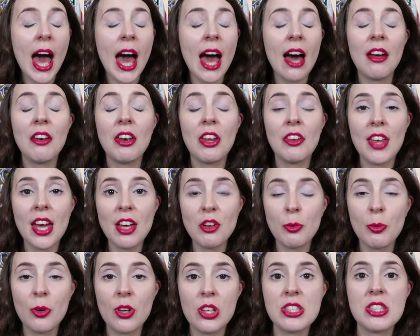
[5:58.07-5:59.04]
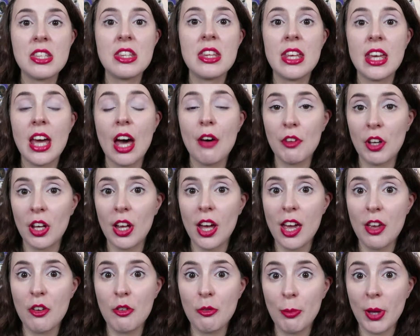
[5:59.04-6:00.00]
and that was The
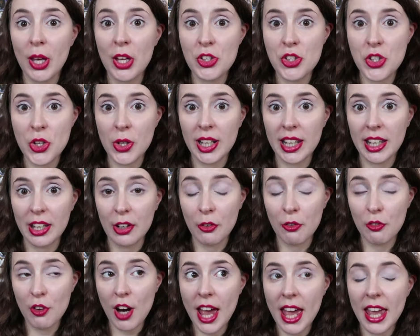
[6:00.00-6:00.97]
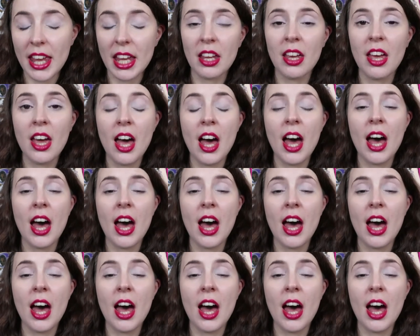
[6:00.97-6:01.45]
Otherlife by Julia Gray.